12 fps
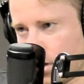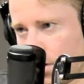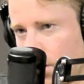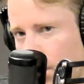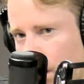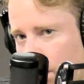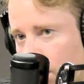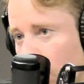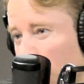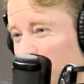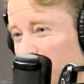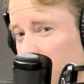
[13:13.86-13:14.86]
our
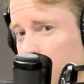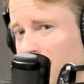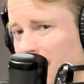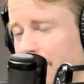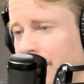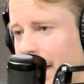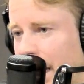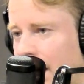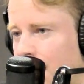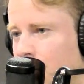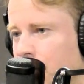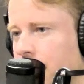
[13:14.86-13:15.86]
homes can be up to
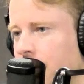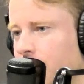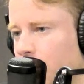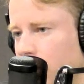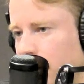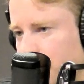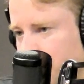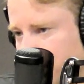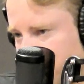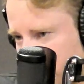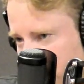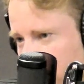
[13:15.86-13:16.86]
80% more energy
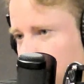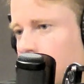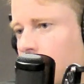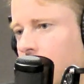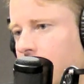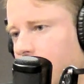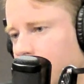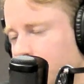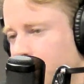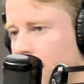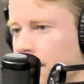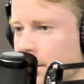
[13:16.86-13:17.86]
efficient. And that's
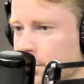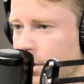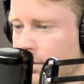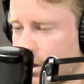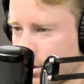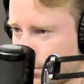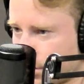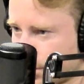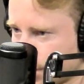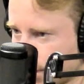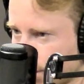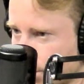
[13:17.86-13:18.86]
because we have extra
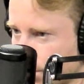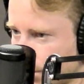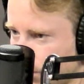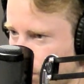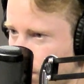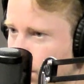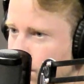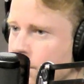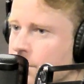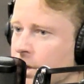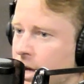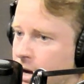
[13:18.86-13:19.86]
insulation in the walls,
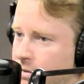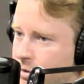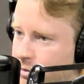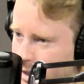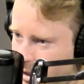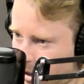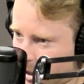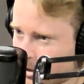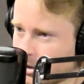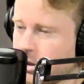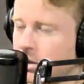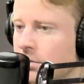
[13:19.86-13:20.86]
we have those air
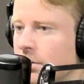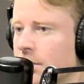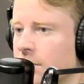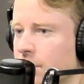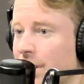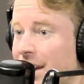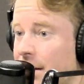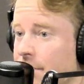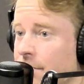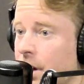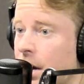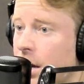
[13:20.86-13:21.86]
handling units, we have
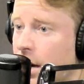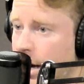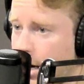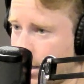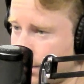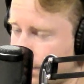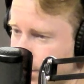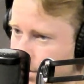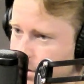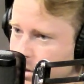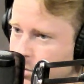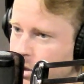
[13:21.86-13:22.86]
high
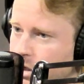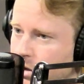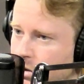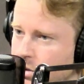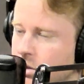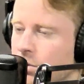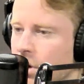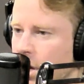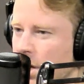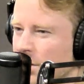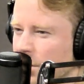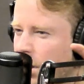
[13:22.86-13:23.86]
efficiency windows. So
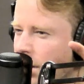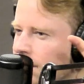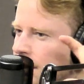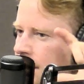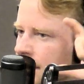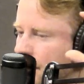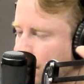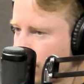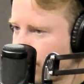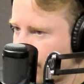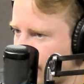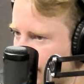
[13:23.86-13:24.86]
it's all of these little
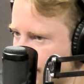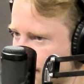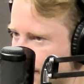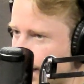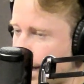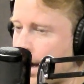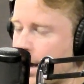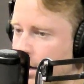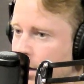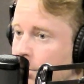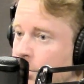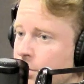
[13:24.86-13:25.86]
things that add
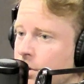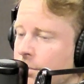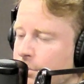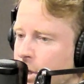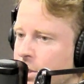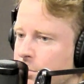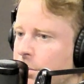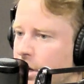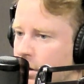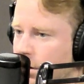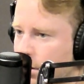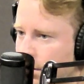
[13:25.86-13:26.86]
up to a much
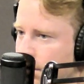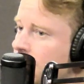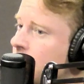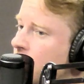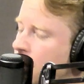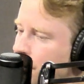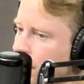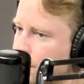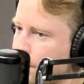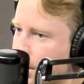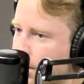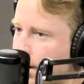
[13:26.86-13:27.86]
better
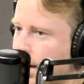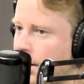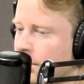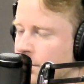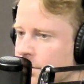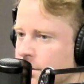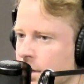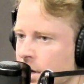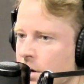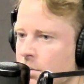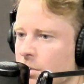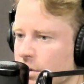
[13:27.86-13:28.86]
house.
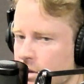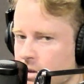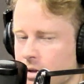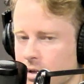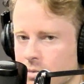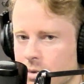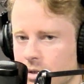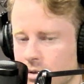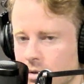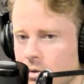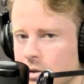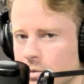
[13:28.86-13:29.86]
One of the things we
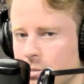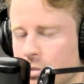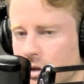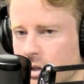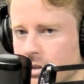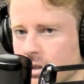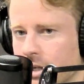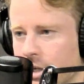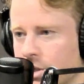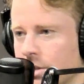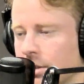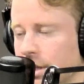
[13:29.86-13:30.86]
do is we put
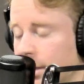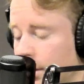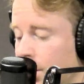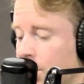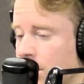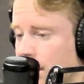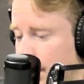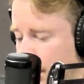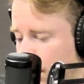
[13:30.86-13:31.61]
insulation, in addition to in the